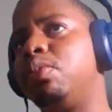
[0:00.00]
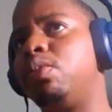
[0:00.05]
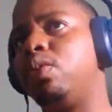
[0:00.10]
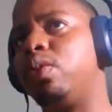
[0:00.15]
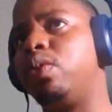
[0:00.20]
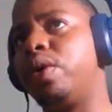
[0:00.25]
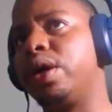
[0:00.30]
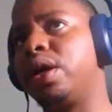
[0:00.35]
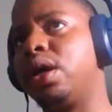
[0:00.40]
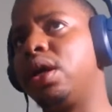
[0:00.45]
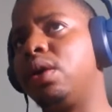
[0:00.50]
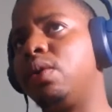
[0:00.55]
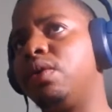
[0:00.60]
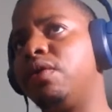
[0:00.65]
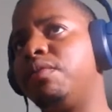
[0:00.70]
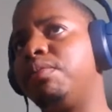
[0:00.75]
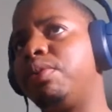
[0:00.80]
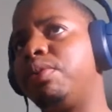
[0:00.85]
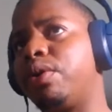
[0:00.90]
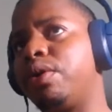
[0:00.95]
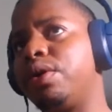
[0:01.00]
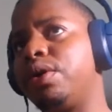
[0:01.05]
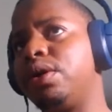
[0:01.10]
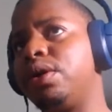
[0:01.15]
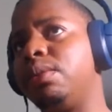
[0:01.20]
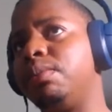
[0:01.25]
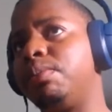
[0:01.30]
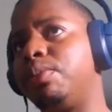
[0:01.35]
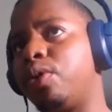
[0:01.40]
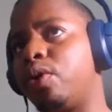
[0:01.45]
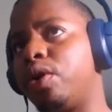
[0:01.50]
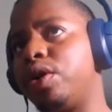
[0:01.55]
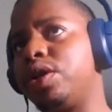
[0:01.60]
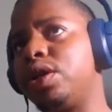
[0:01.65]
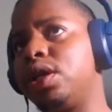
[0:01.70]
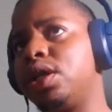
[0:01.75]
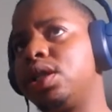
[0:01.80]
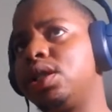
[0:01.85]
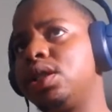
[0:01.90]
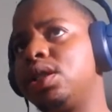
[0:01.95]
working with in
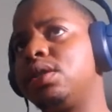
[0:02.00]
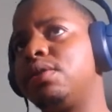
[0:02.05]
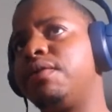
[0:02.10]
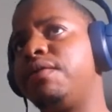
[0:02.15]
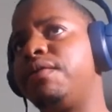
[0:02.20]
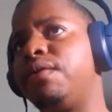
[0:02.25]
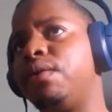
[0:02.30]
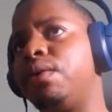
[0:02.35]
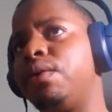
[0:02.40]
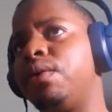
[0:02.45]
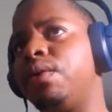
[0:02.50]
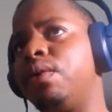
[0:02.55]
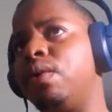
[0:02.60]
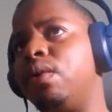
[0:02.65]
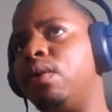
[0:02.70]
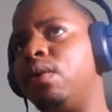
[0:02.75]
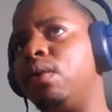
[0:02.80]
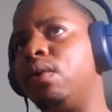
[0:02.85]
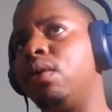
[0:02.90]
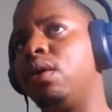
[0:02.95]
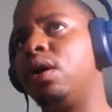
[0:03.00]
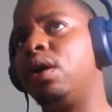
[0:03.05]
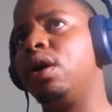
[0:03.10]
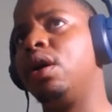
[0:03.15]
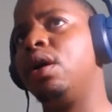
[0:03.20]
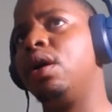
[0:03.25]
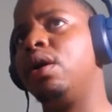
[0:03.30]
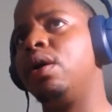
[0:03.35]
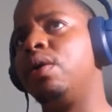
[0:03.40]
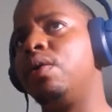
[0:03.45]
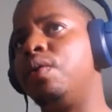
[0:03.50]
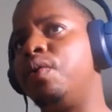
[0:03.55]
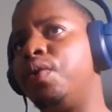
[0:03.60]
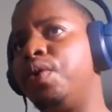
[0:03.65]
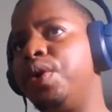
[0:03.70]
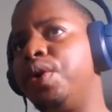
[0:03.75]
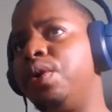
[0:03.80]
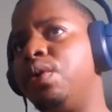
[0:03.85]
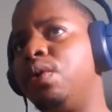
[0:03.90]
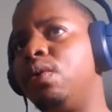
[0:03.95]
projects for
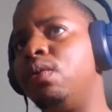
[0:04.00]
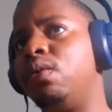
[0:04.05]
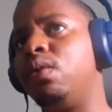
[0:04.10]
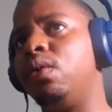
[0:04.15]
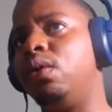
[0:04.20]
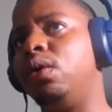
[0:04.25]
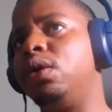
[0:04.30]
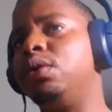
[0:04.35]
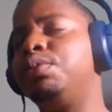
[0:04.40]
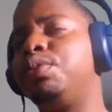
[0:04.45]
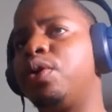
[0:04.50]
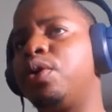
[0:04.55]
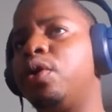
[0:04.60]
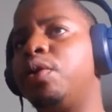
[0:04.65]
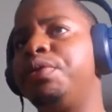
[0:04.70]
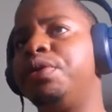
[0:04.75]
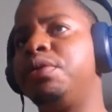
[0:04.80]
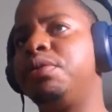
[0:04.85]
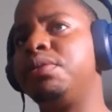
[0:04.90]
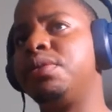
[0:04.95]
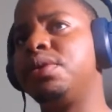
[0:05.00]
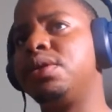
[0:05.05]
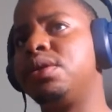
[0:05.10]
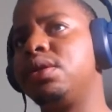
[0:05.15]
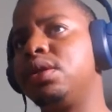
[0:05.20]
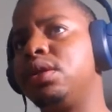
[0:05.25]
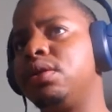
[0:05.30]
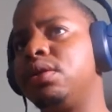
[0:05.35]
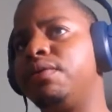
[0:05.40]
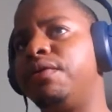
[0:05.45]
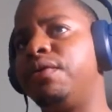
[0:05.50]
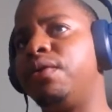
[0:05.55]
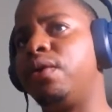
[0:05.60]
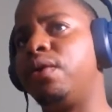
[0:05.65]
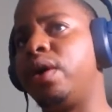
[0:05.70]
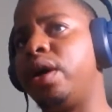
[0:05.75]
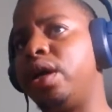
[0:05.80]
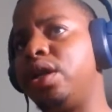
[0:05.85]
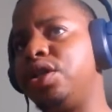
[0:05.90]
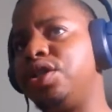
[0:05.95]
real world problems for
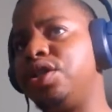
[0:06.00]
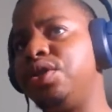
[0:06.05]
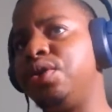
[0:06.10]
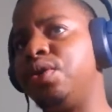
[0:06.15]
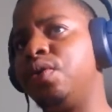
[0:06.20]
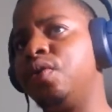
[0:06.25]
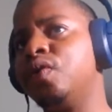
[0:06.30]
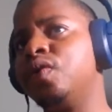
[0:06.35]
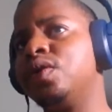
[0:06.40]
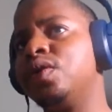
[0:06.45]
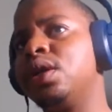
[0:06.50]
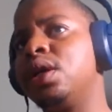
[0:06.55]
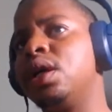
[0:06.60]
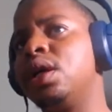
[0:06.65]
NGOs